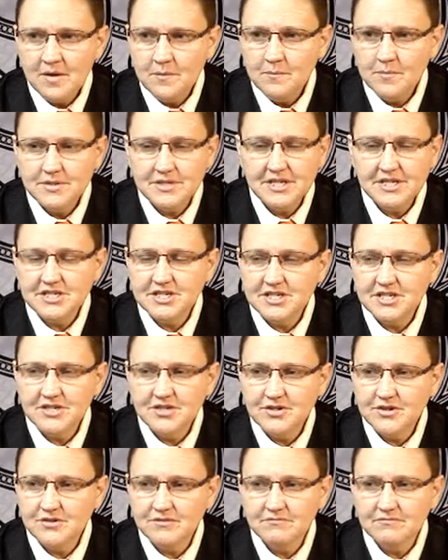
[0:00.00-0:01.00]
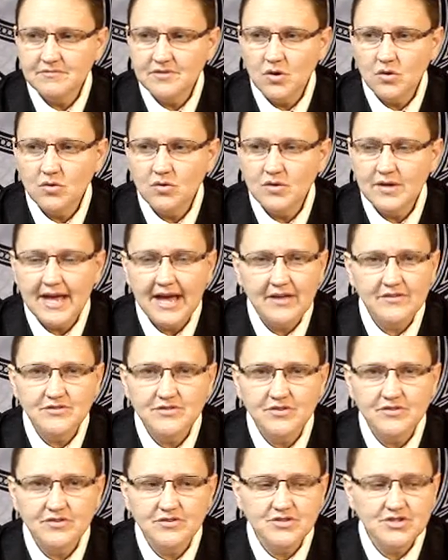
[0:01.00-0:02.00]
petition your local
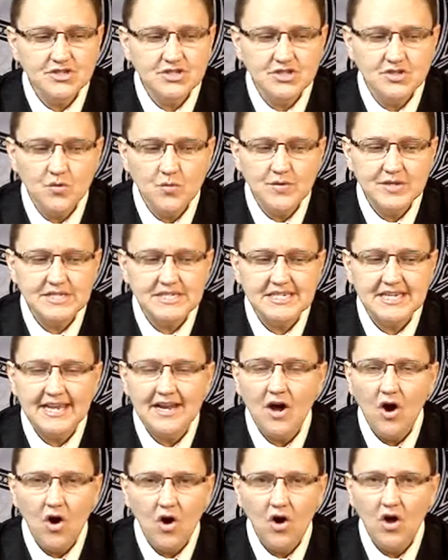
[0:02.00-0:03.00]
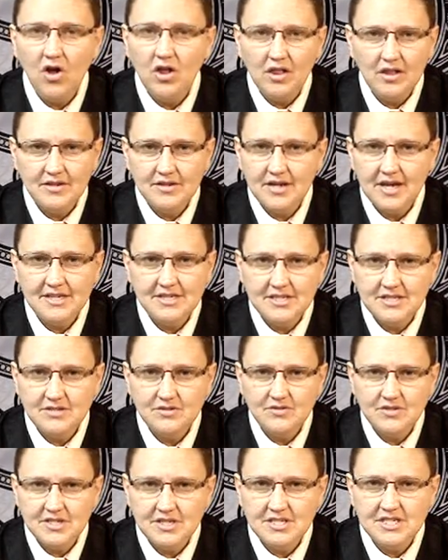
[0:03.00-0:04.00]
council. There's just no reason at all not to
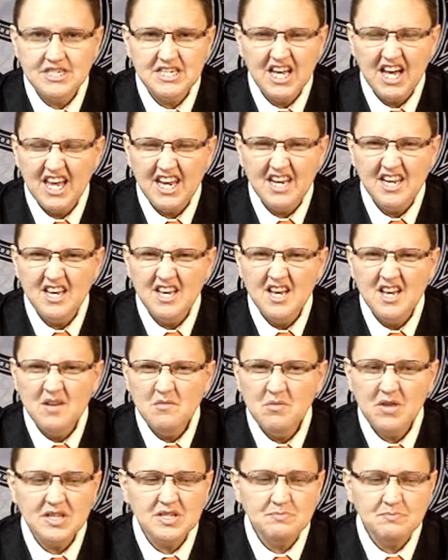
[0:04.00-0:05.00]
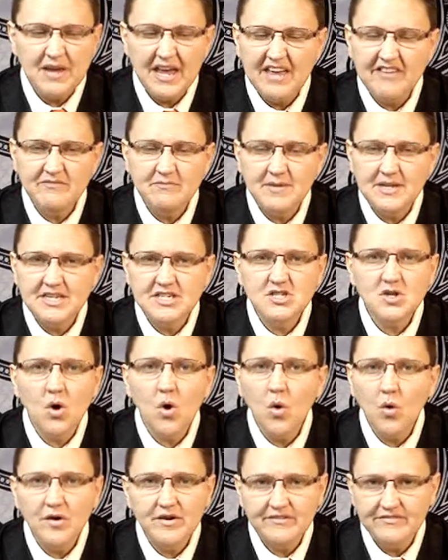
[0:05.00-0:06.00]
do this. None. Plus, pavement is
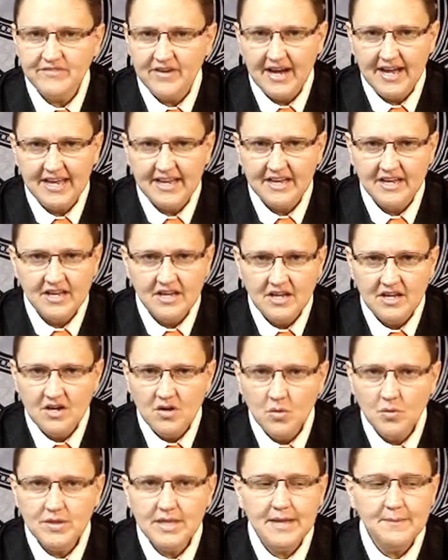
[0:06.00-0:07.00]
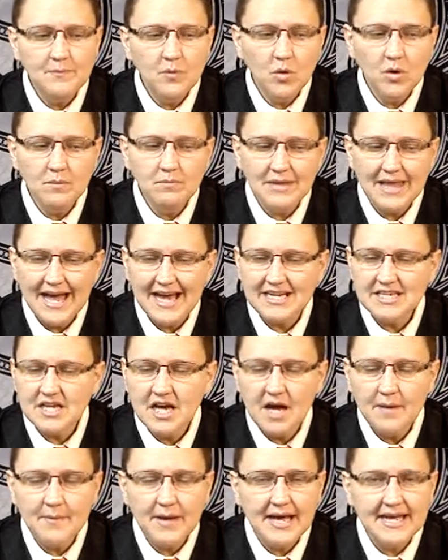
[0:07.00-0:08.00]
horrifying. When they pour
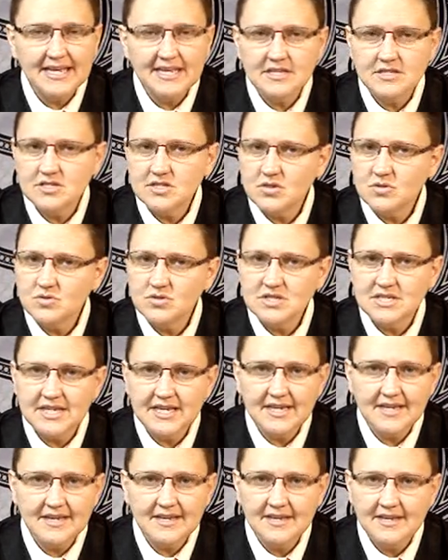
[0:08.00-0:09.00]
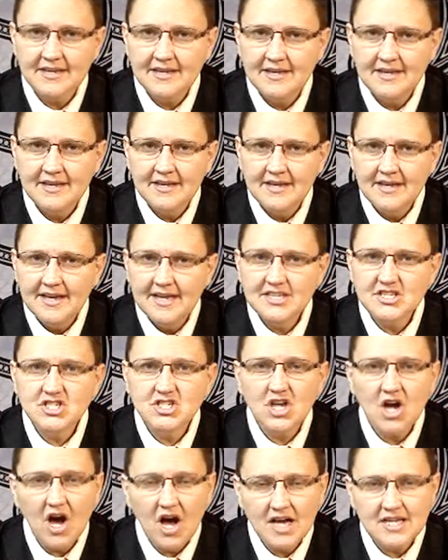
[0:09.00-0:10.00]
blacktop, I get so sick. It's
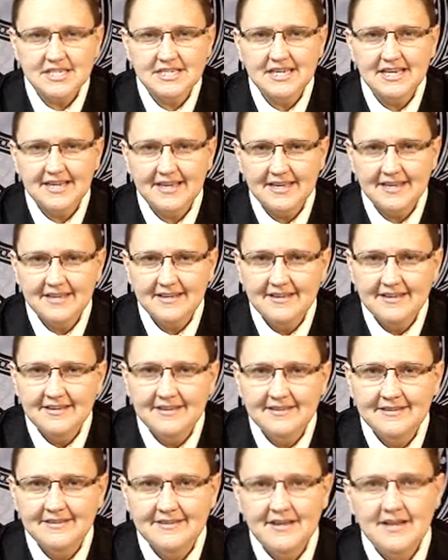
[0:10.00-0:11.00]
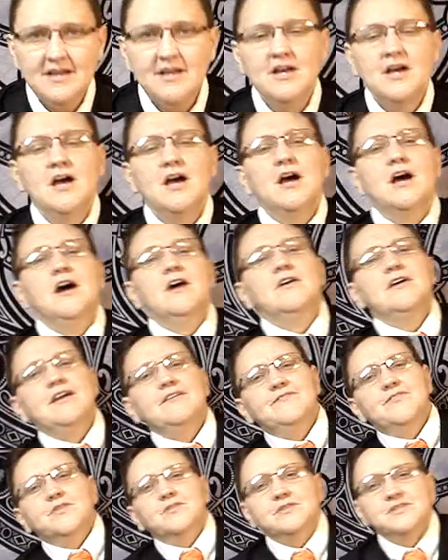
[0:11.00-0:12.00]
toxic. All
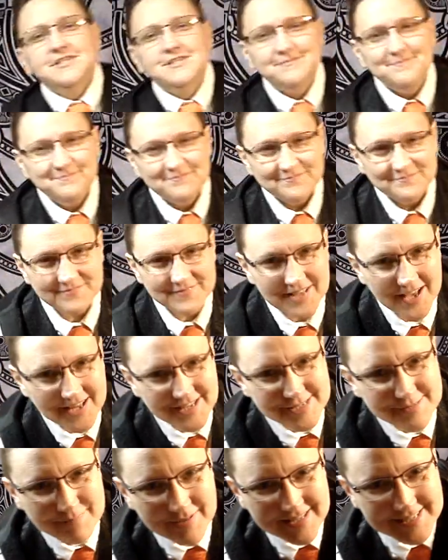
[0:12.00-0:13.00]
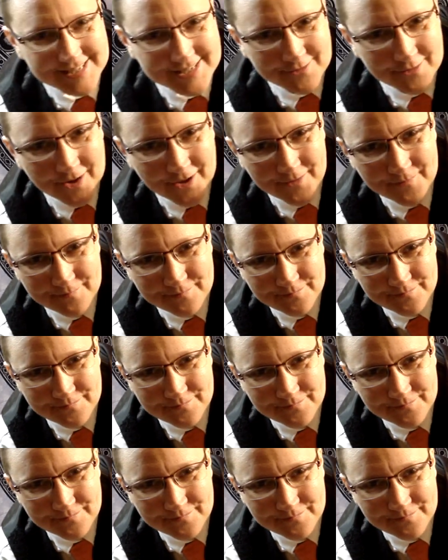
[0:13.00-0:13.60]
right, folks. God bless you all.